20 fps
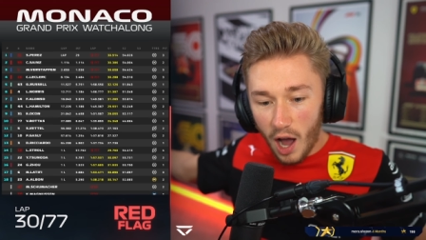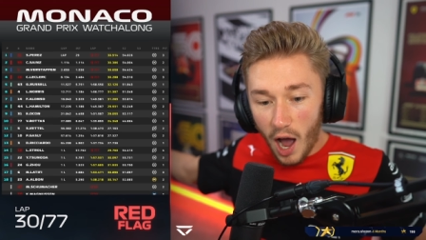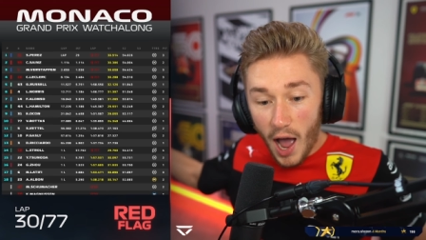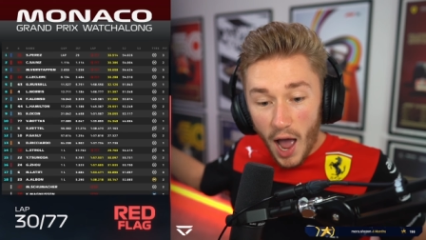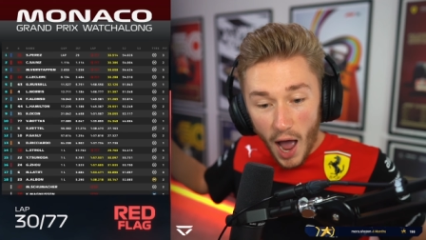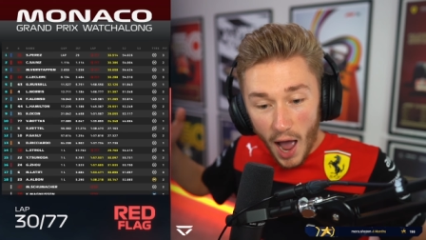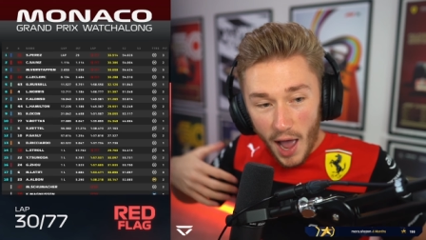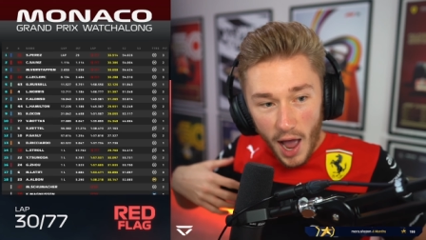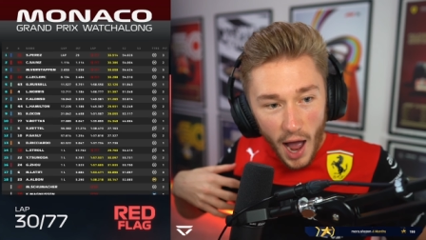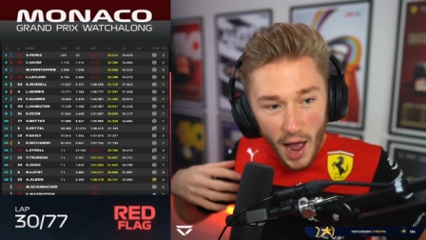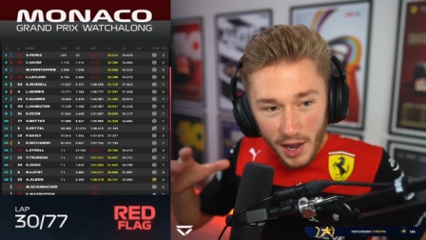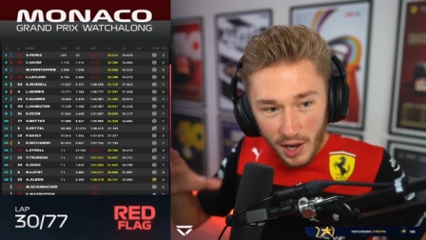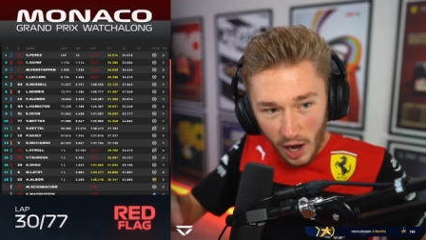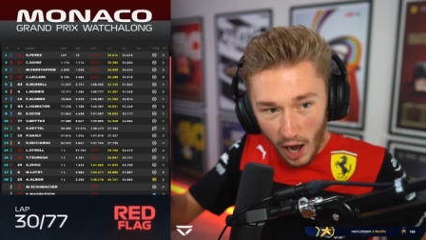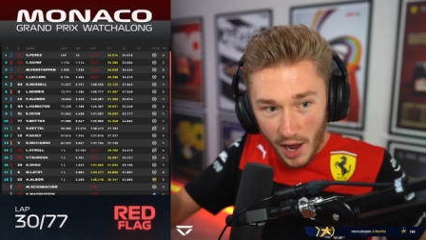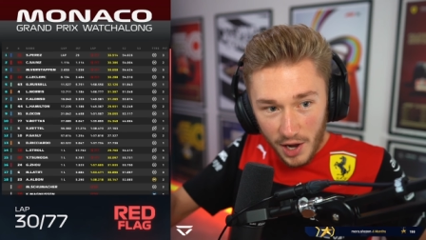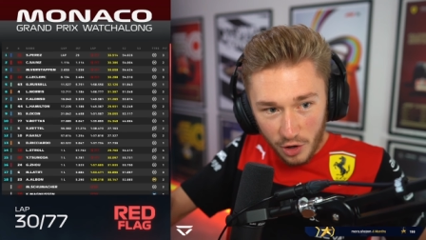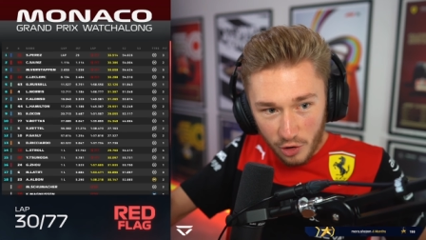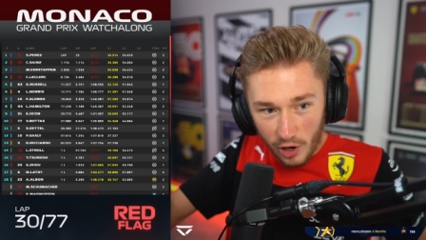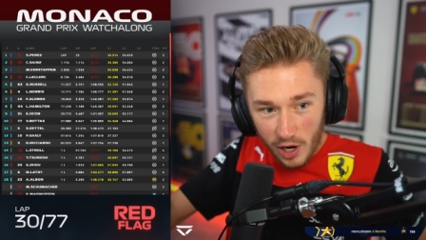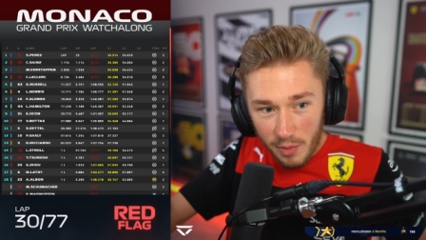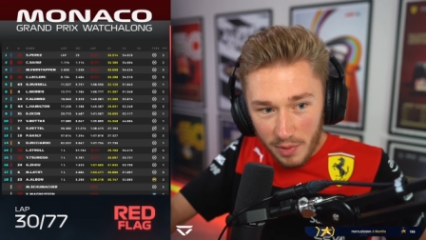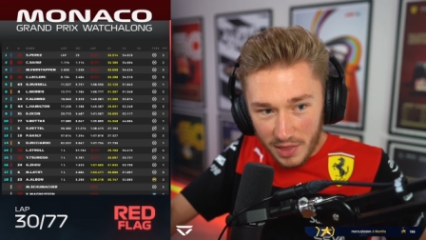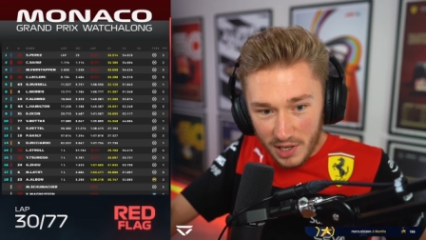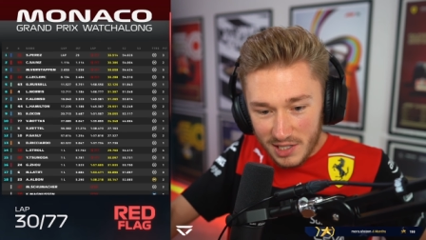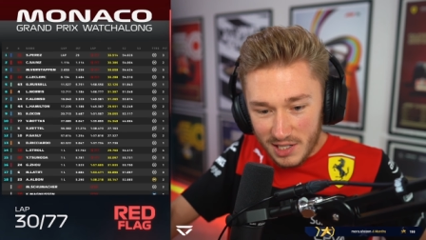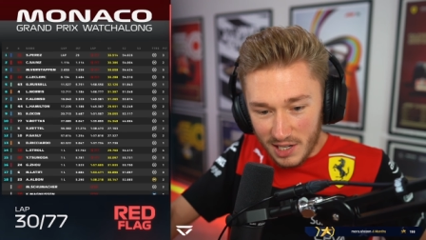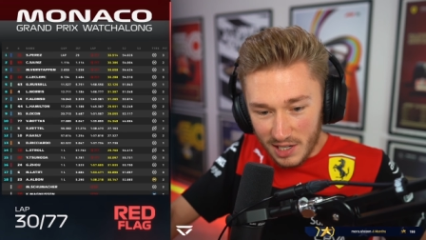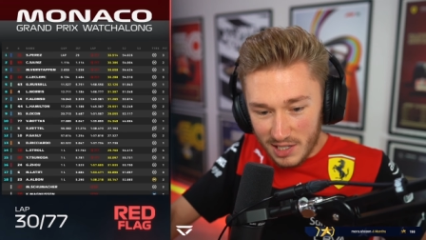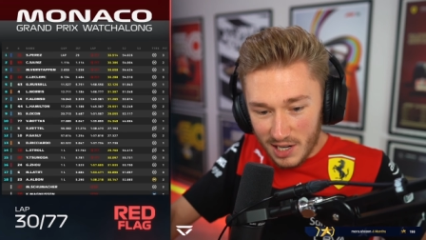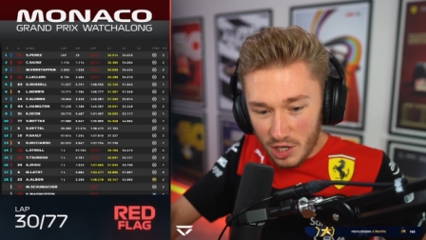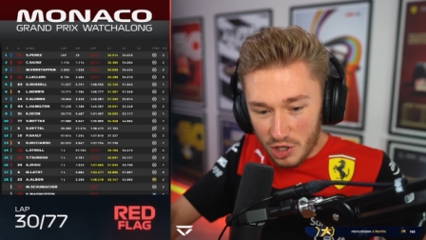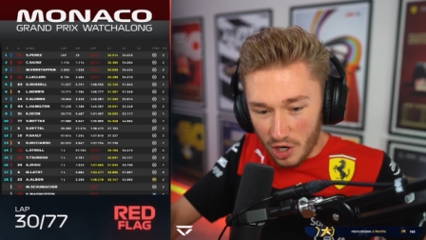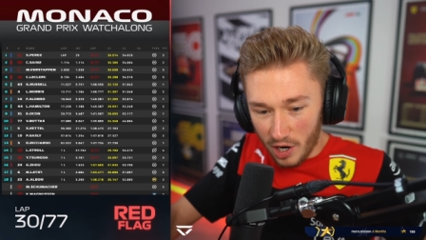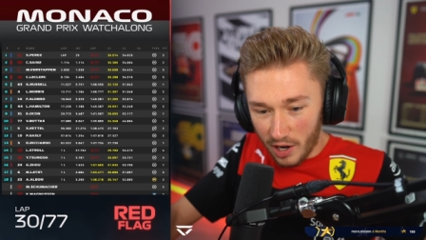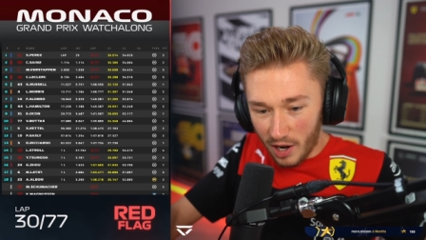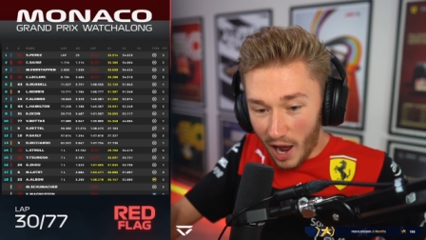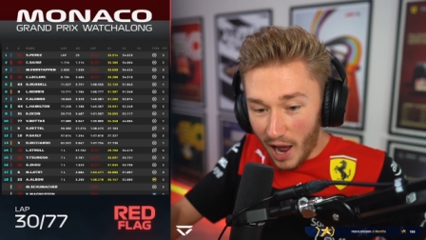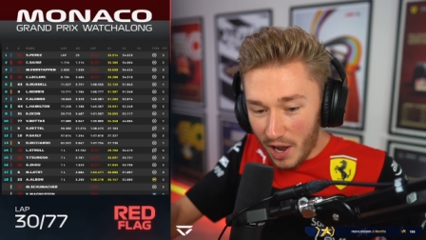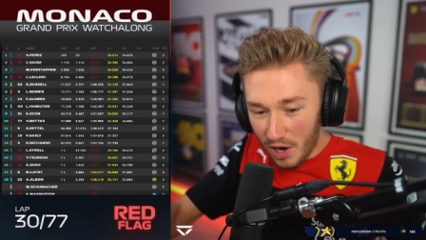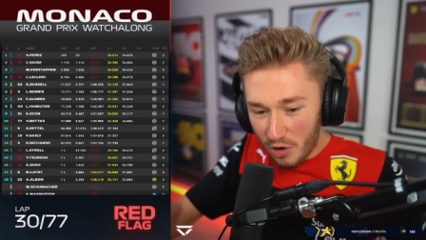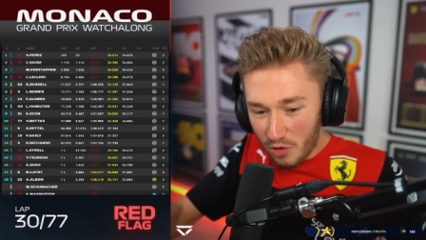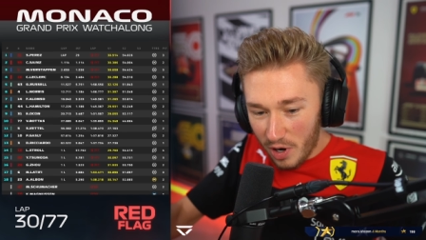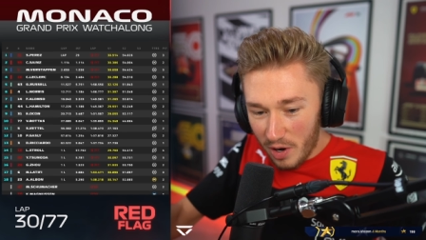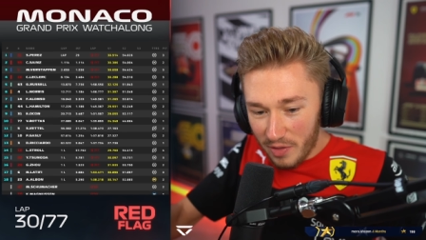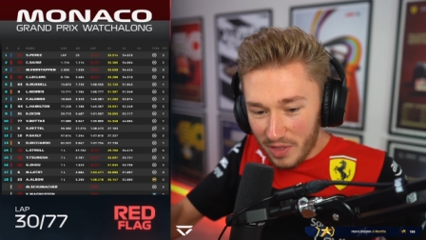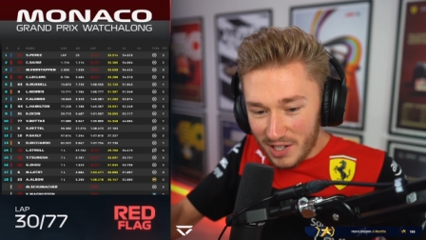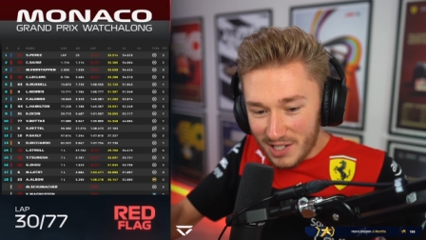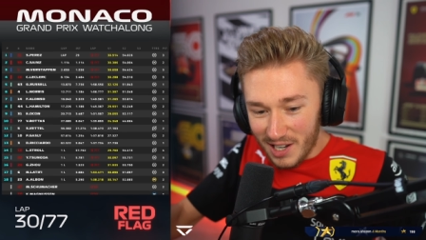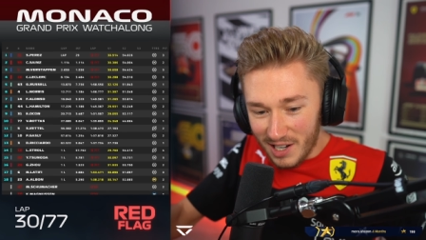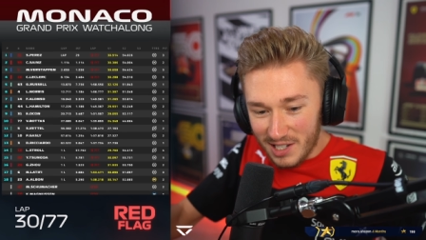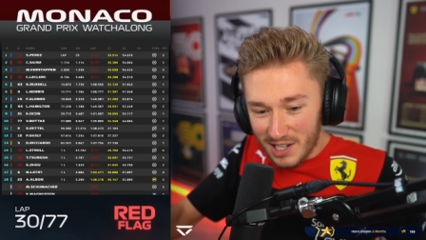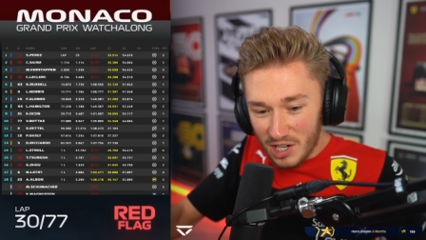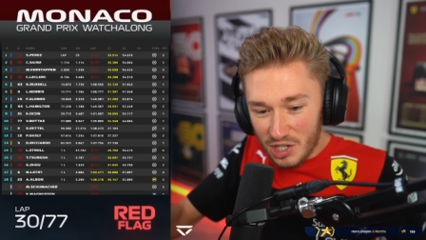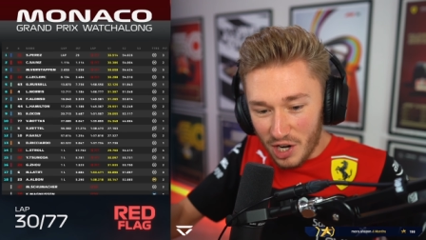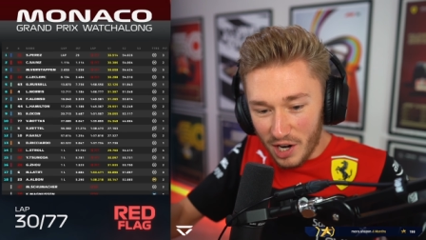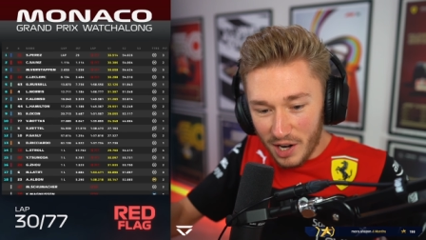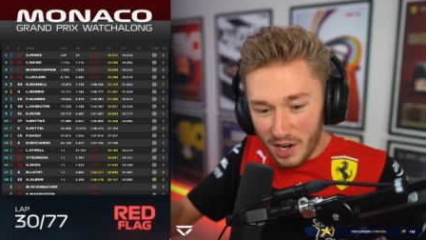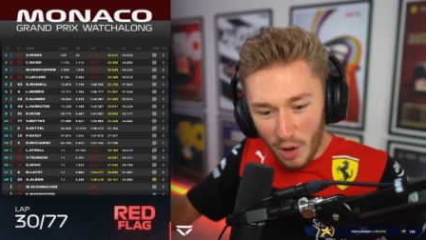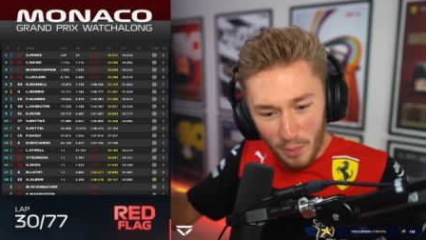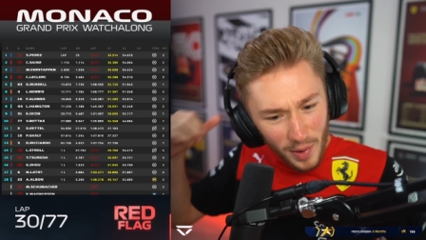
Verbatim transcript: I, I, I agree with this decision. I agree with this decision.